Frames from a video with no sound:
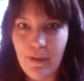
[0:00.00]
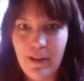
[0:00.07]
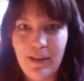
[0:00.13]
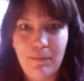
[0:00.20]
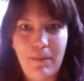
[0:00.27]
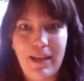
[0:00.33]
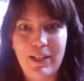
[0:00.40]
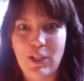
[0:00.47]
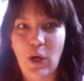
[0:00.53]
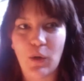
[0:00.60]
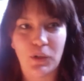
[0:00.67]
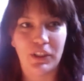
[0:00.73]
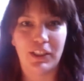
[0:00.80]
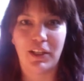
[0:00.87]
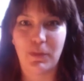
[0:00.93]
And it may
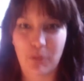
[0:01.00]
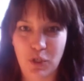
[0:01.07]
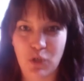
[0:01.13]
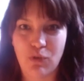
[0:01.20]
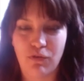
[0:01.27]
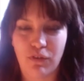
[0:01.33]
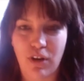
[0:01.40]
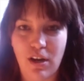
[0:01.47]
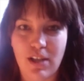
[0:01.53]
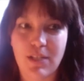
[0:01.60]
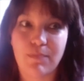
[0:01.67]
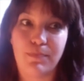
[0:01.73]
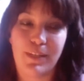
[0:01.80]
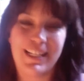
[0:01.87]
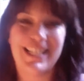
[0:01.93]
totally not be true for
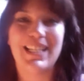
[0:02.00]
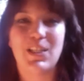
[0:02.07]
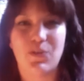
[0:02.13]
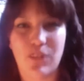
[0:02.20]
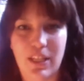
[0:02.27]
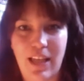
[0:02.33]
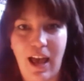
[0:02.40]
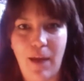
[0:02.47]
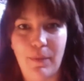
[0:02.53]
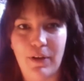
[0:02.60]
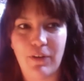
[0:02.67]
us, but it is for them.